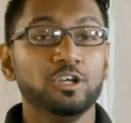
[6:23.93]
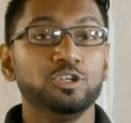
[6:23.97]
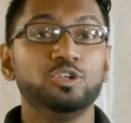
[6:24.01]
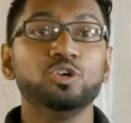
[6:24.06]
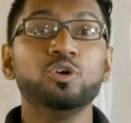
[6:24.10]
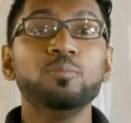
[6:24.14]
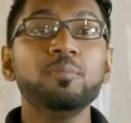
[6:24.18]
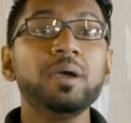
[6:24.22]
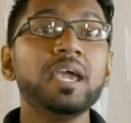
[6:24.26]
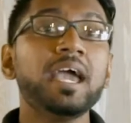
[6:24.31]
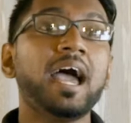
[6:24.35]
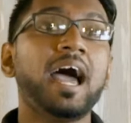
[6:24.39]

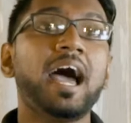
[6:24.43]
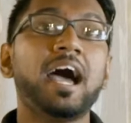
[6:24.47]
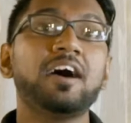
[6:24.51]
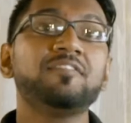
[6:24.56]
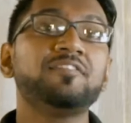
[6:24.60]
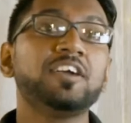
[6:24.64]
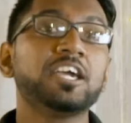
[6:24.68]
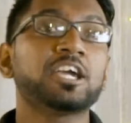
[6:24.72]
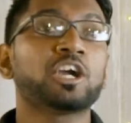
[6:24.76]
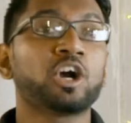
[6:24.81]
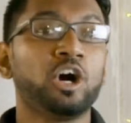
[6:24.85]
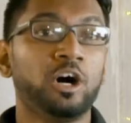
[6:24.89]
You may
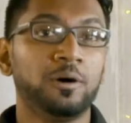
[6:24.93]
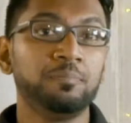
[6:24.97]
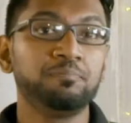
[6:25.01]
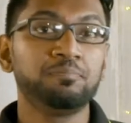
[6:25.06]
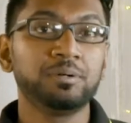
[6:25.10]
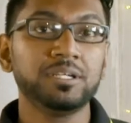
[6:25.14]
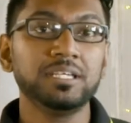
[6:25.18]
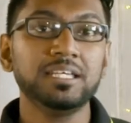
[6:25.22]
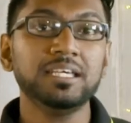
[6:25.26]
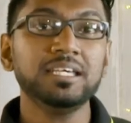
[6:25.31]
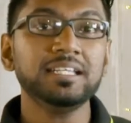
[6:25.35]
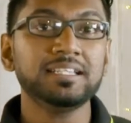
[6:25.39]
have a
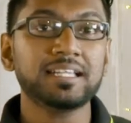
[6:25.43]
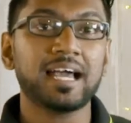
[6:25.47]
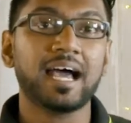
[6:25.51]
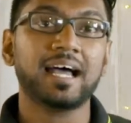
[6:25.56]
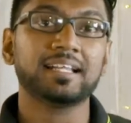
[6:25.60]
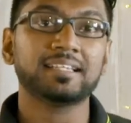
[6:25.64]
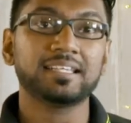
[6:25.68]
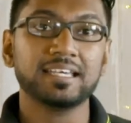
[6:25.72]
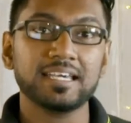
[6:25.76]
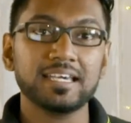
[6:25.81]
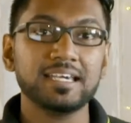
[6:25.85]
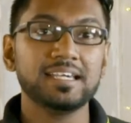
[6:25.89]
company
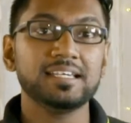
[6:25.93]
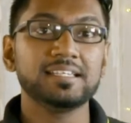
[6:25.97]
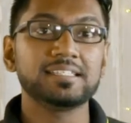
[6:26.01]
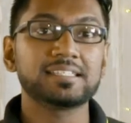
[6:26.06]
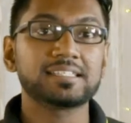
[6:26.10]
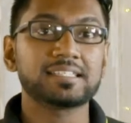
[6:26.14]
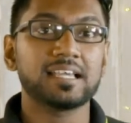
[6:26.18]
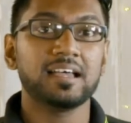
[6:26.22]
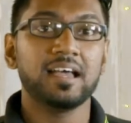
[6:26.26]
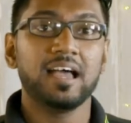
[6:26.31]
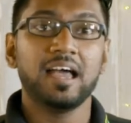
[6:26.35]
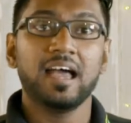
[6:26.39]
that
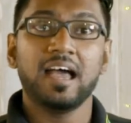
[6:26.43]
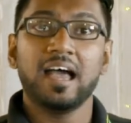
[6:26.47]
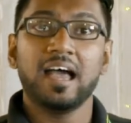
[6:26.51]
is